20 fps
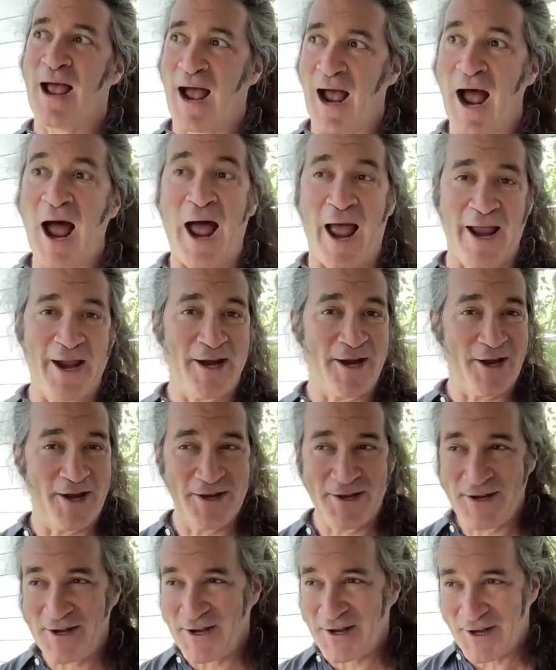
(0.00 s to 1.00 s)
I
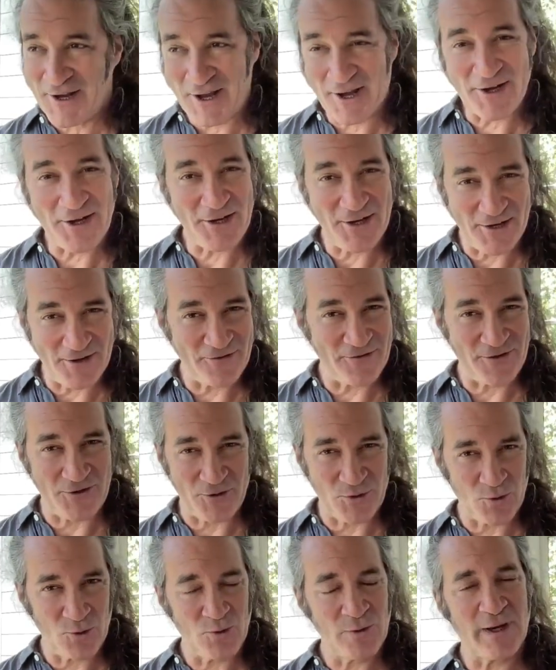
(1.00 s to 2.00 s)
can give
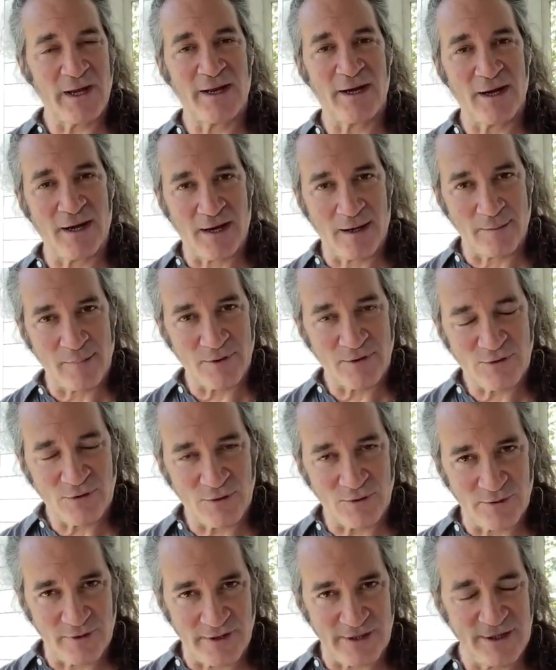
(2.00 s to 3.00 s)
you an
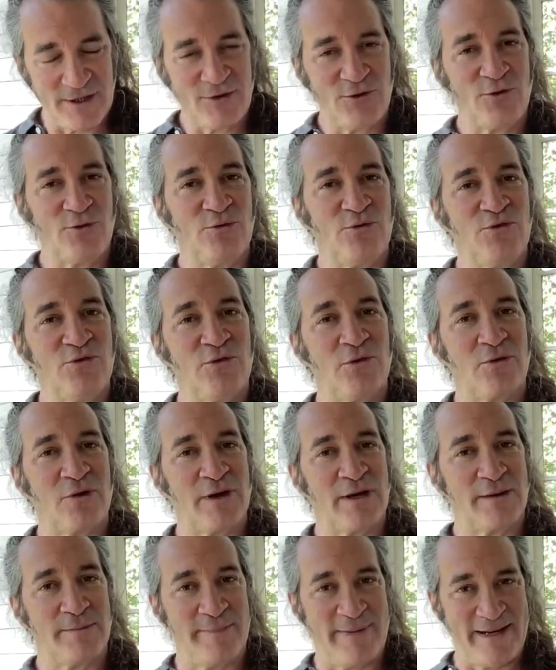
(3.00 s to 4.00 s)
opportunity to
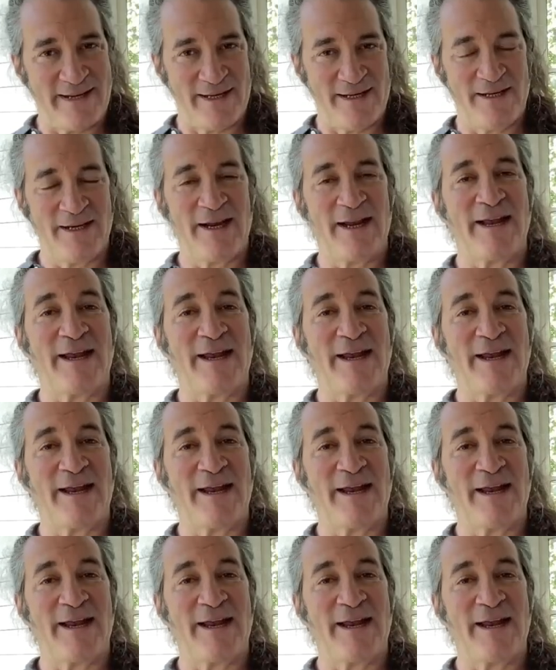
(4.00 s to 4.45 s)
join me